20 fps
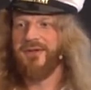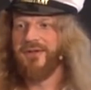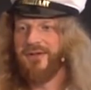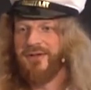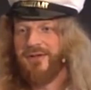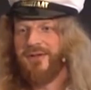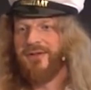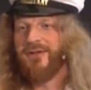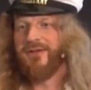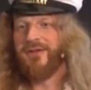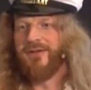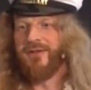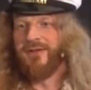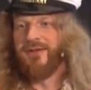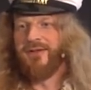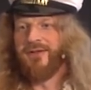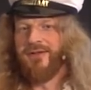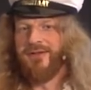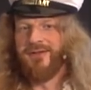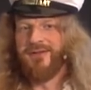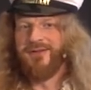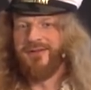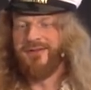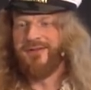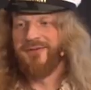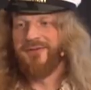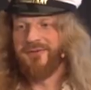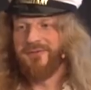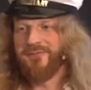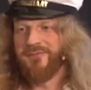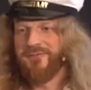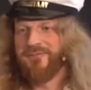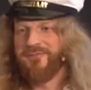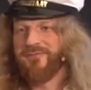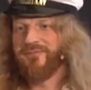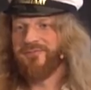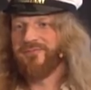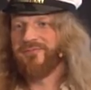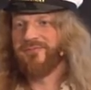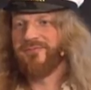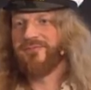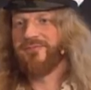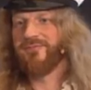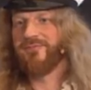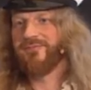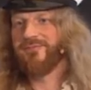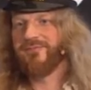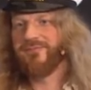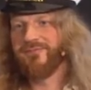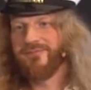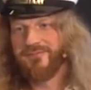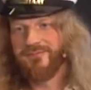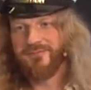No one is speaking in this clip.